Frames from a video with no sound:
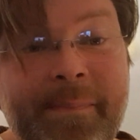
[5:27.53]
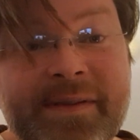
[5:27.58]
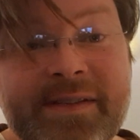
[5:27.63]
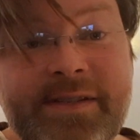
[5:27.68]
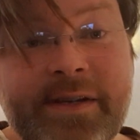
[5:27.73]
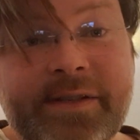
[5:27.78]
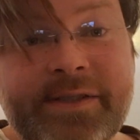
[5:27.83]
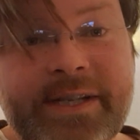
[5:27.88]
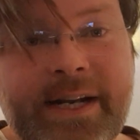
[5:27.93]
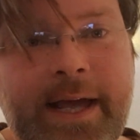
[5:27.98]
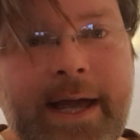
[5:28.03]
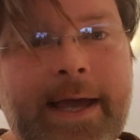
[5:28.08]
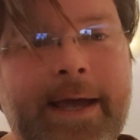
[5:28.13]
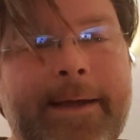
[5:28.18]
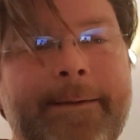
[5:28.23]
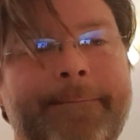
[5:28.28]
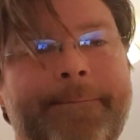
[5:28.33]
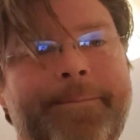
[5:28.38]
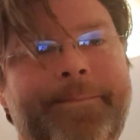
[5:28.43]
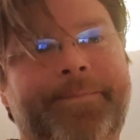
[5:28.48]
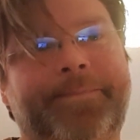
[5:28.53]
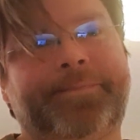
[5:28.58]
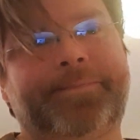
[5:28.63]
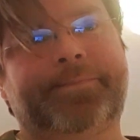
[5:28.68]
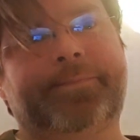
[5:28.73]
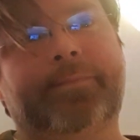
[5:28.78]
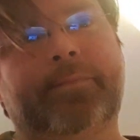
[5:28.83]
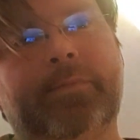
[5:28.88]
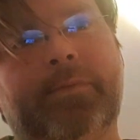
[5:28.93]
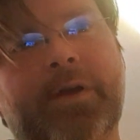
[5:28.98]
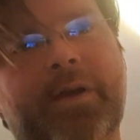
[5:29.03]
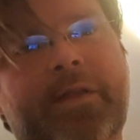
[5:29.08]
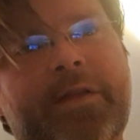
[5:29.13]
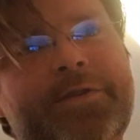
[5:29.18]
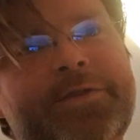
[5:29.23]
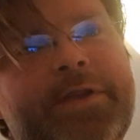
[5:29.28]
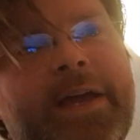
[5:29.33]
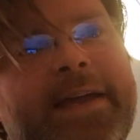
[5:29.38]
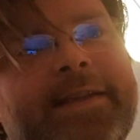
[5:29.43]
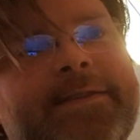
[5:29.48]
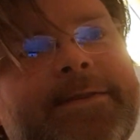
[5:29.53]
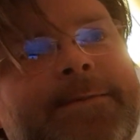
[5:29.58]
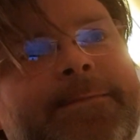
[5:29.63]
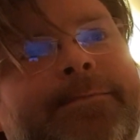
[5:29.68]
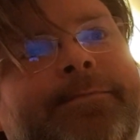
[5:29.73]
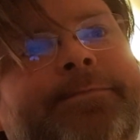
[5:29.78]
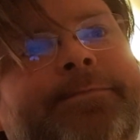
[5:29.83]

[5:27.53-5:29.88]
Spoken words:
until today. Look at those dates.